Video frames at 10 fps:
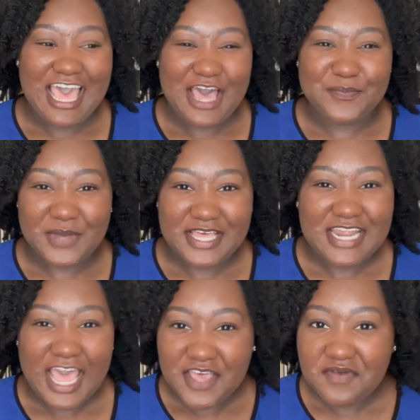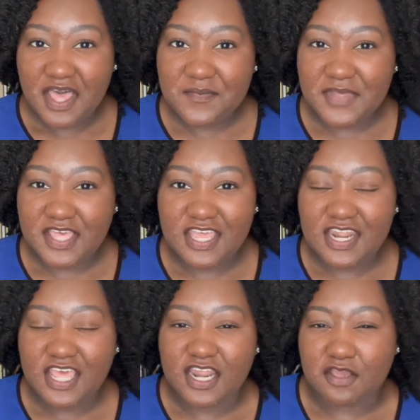But I have been
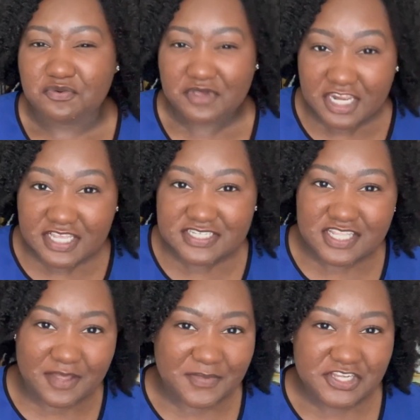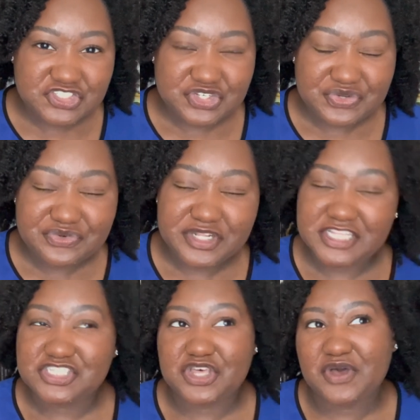in a reading slump in June,
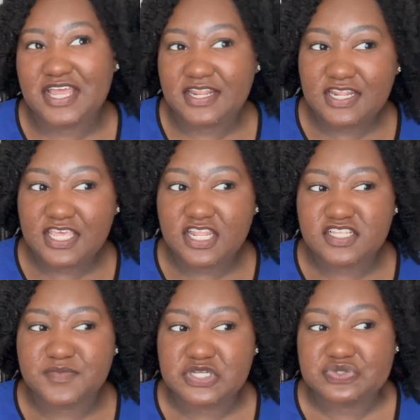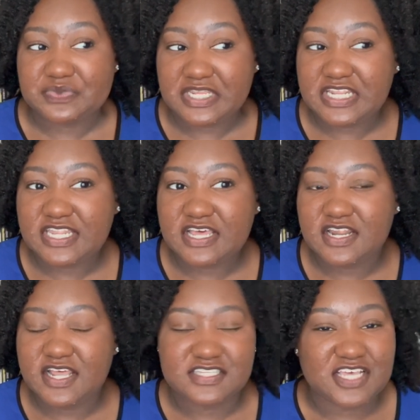and so I didn't get as much reading
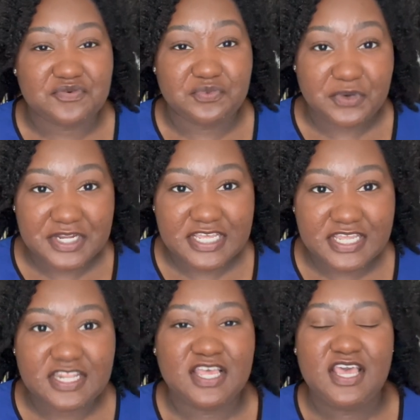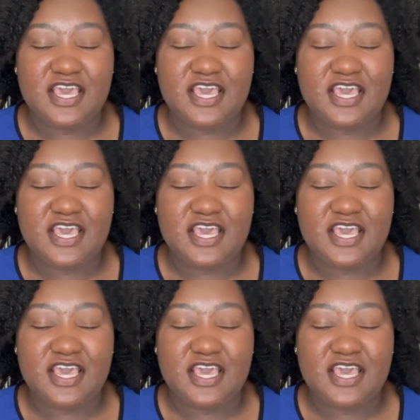done as I wanted.